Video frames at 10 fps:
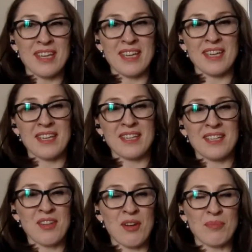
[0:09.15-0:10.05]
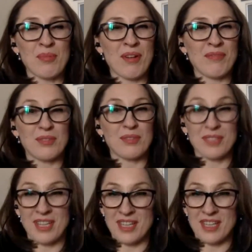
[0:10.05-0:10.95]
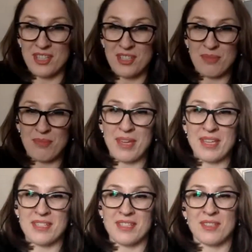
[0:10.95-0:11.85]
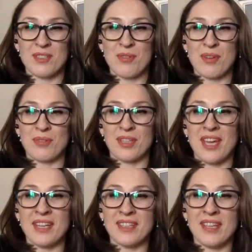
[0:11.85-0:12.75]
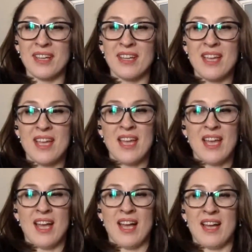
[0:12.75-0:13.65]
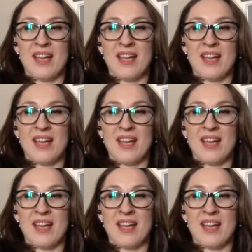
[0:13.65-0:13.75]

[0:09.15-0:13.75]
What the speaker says: a nonprofit organization based in Toronto, Canada. So